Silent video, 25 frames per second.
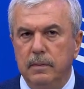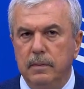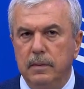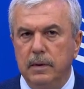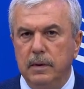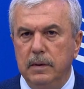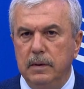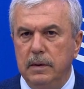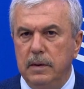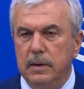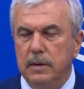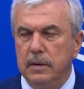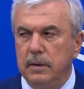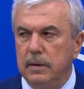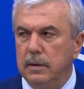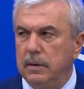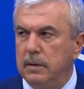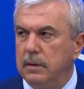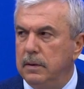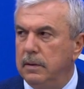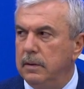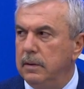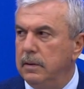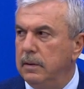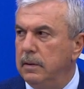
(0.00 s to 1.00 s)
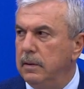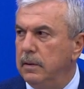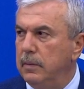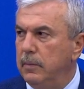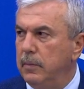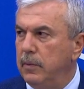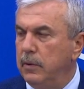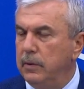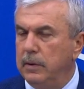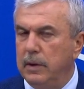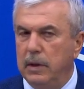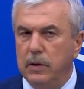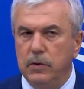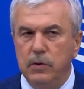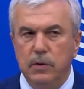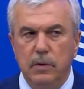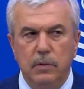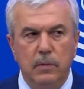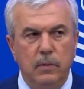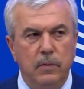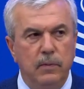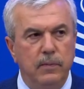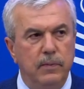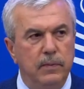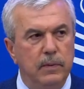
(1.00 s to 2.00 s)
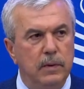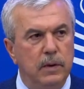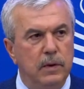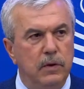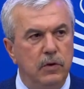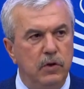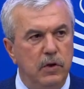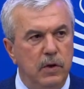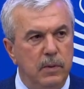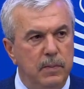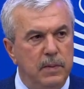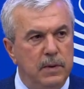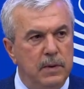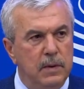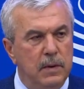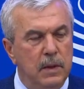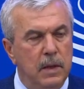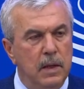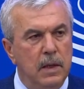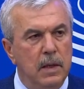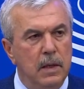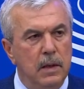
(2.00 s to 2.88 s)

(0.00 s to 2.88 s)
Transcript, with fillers: a decent production of the chips